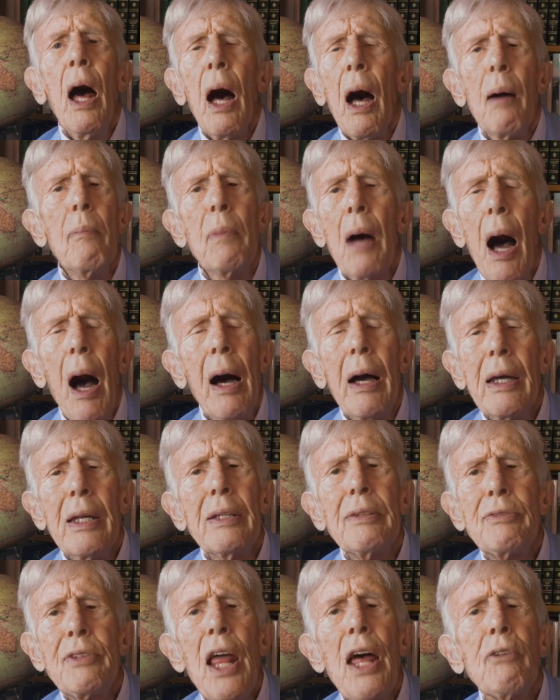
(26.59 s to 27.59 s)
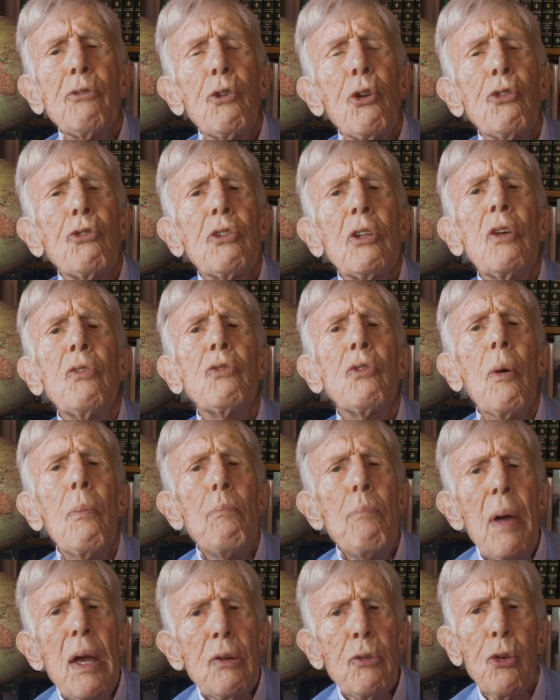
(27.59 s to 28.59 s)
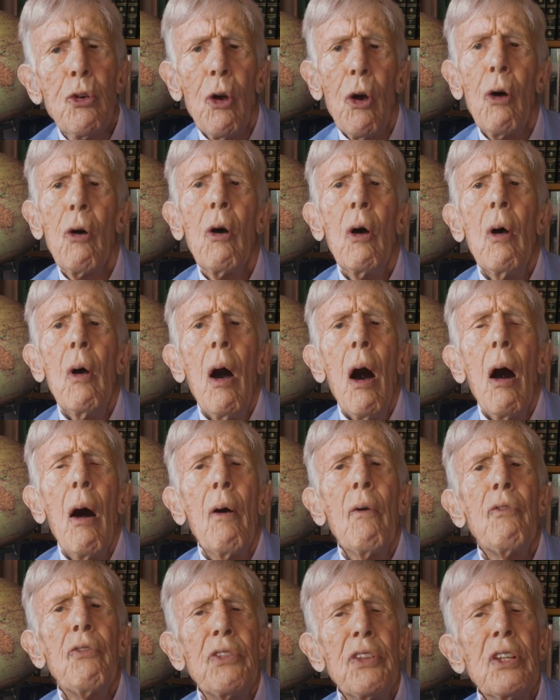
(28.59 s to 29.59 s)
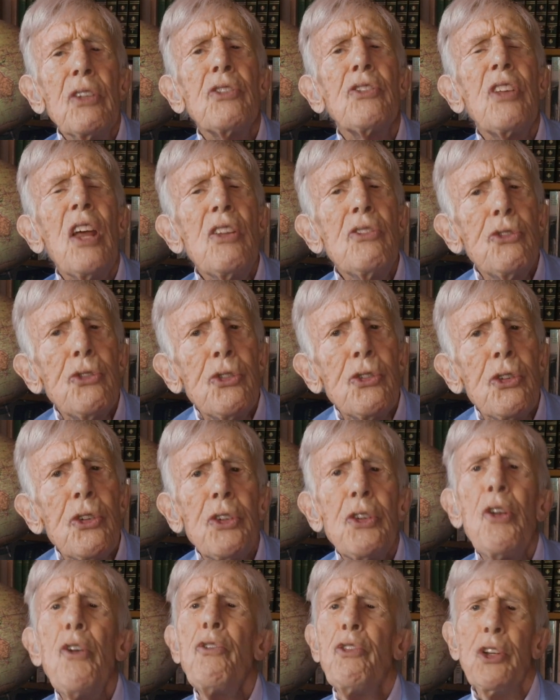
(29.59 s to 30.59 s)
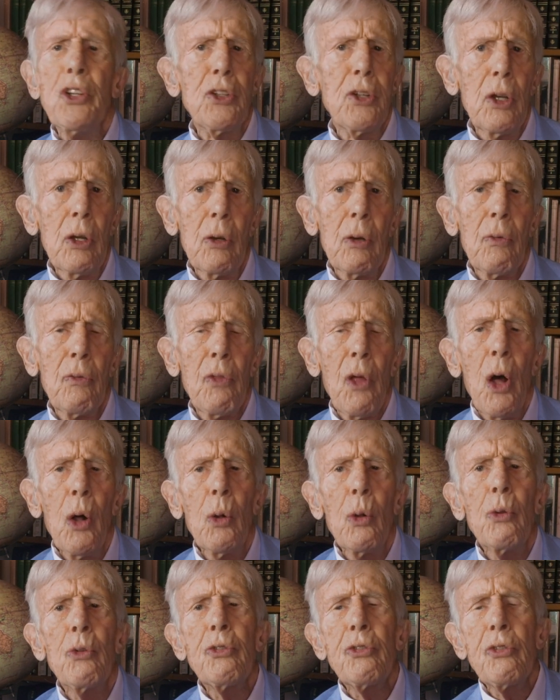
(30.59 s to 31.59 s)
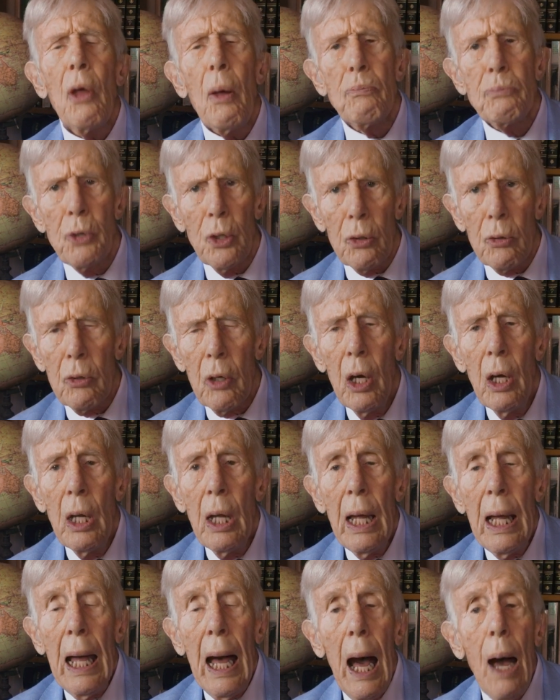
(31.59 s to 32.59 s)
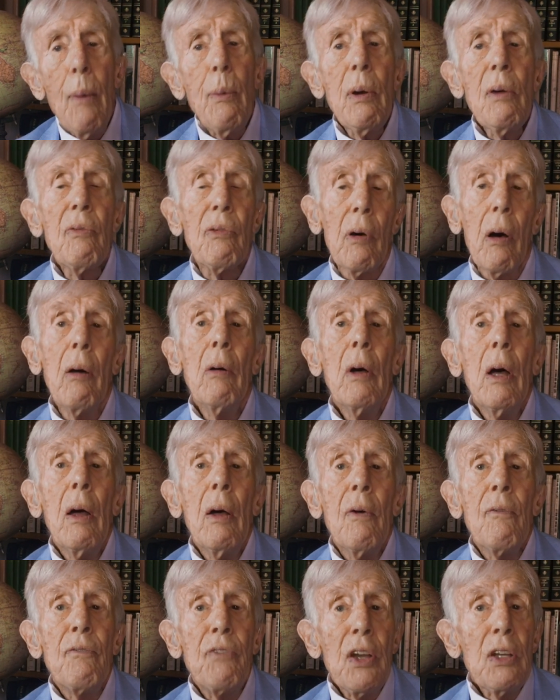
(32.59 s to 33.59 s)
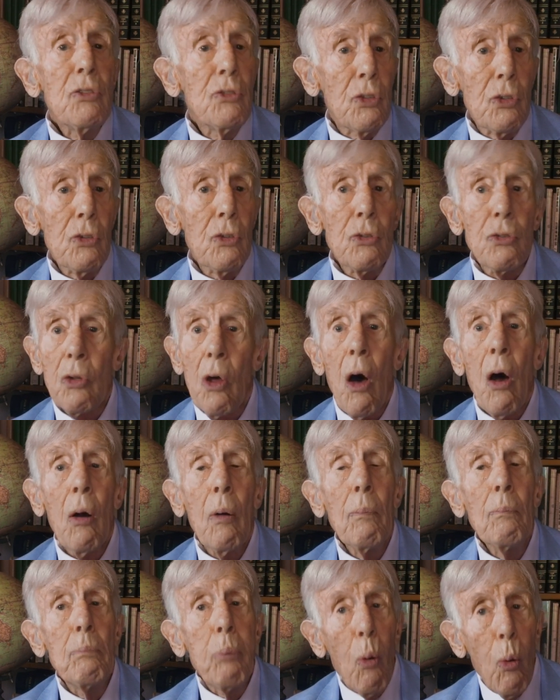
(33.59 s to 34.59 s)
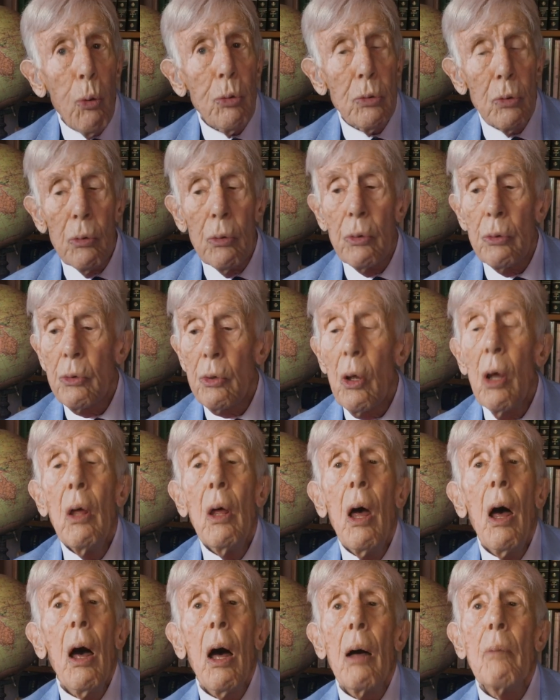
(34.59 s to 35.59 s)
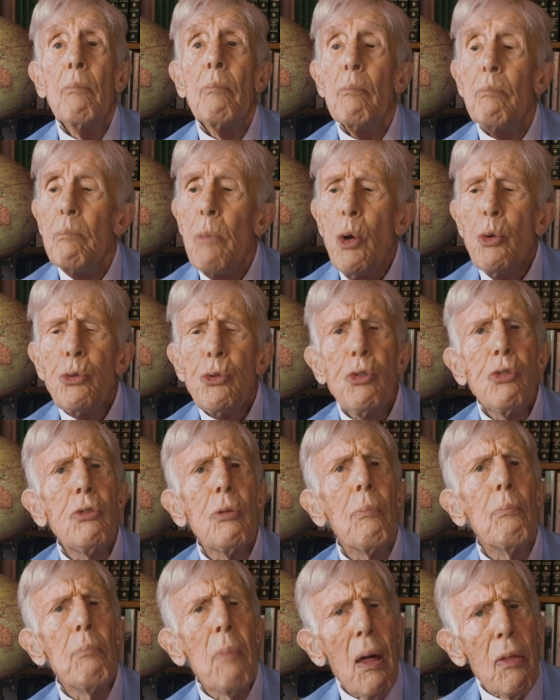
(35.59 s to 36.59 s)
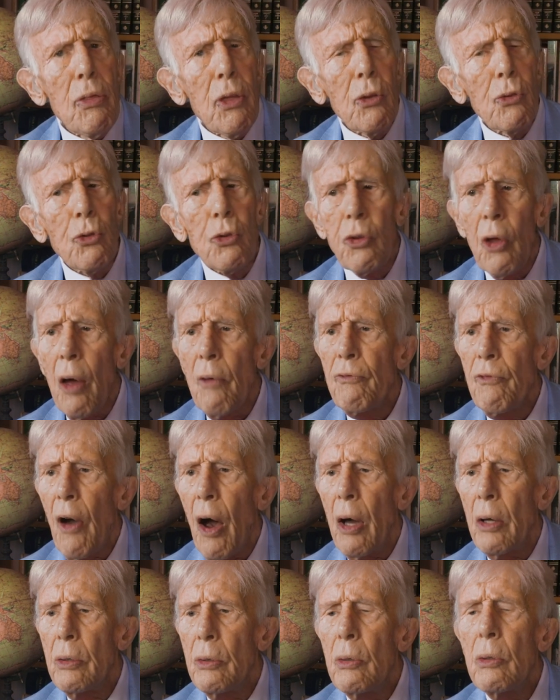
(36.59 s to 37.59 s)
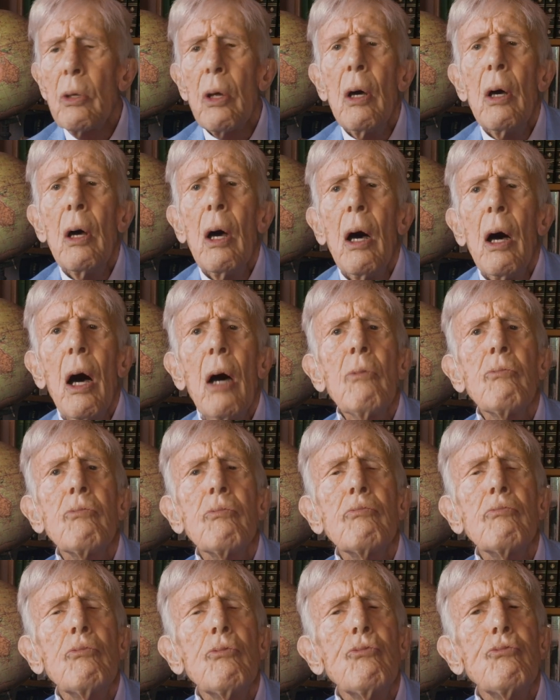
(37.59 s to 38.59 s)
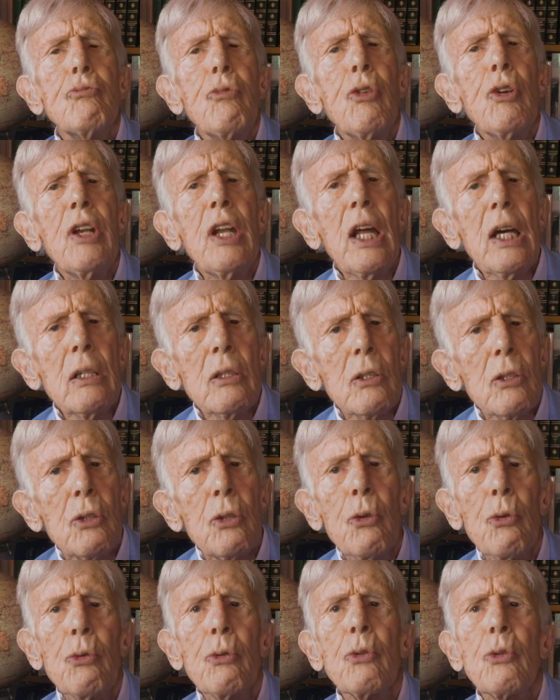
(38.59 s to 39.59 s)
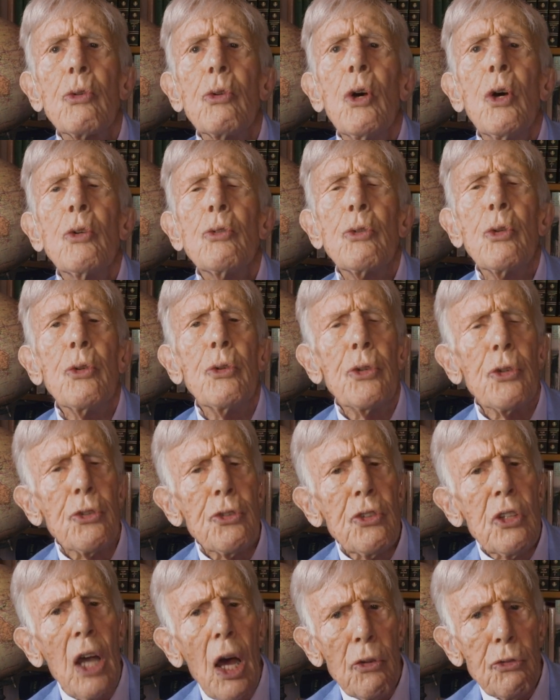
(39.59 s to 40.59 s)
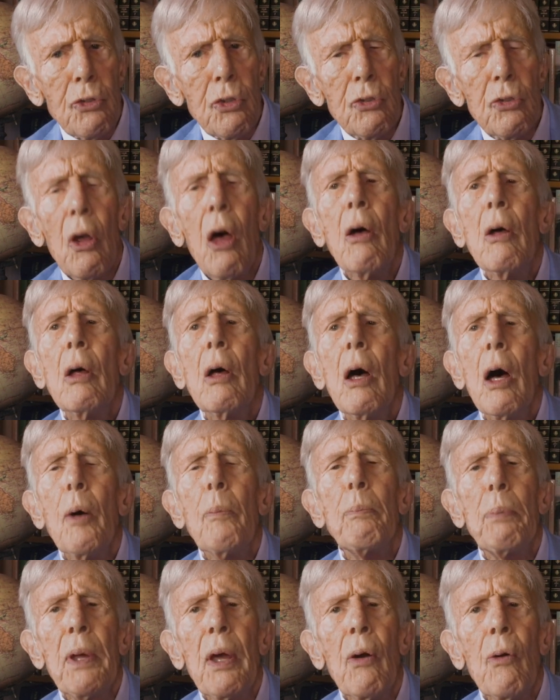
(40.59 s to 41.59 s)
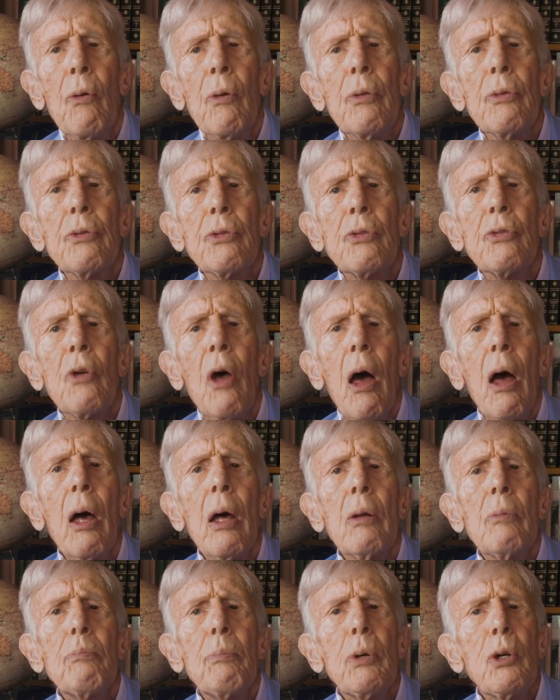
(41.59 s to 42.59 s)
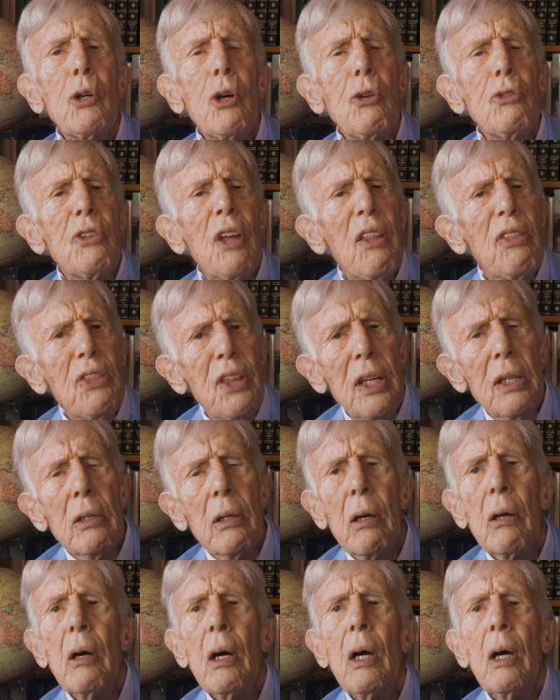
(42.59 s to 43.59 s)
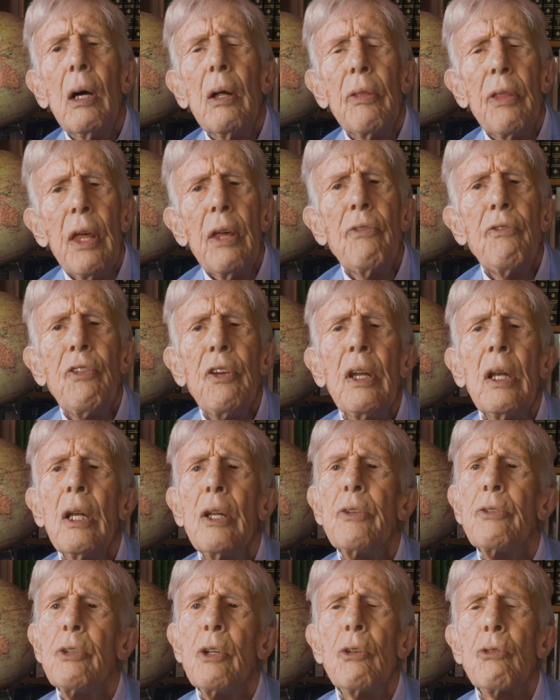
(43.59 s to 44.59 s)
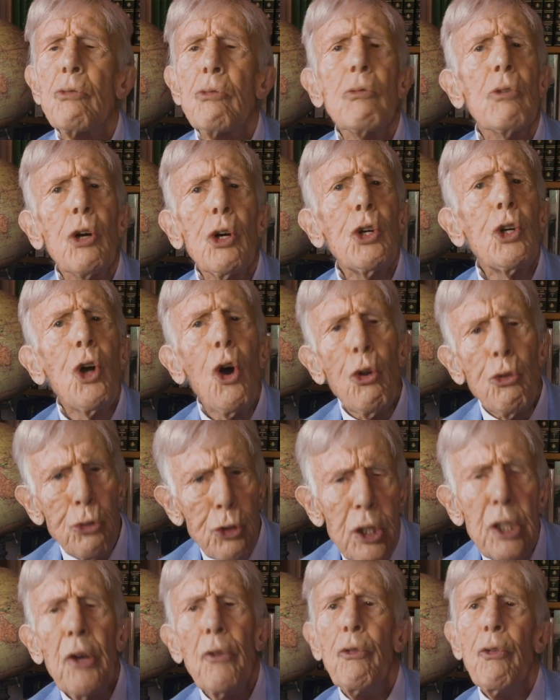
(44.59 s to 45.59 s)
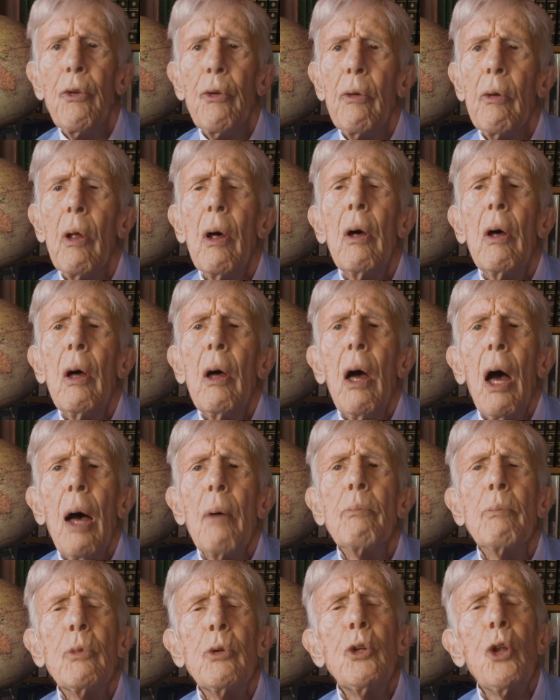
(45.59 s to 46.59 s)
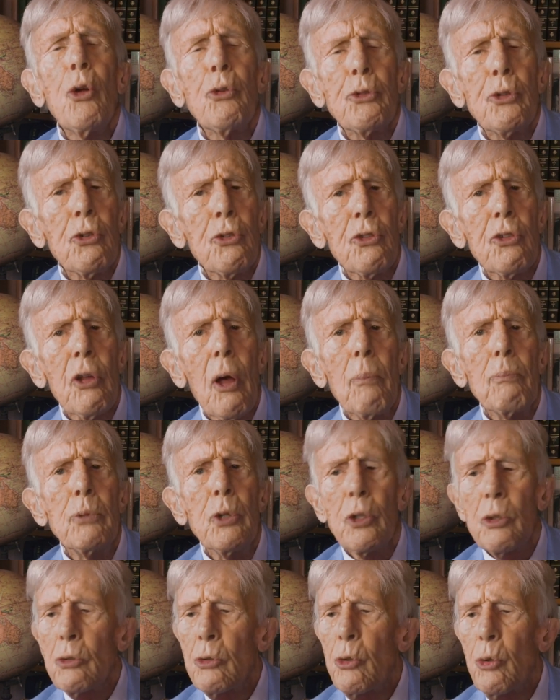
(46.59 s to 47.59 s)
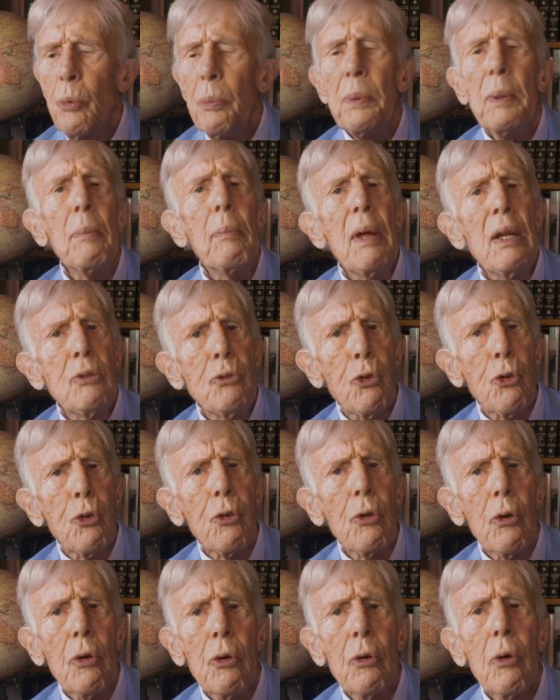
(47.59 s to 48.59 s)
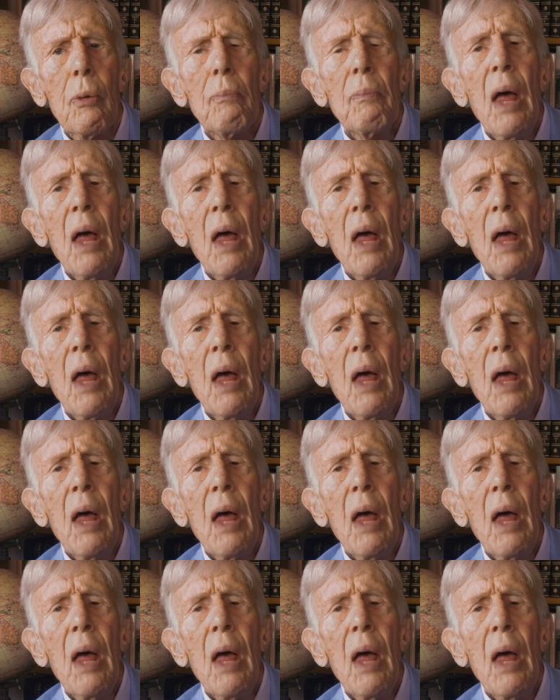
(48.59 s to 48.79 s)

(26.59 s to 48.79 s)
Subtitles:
That just gives a measure of the sensitivity of the whole subject. However, faces are important. Most mothers, I find, are reluctant to discuss appearance, and because I think they feel it is God-given and not a subject to be mentioned.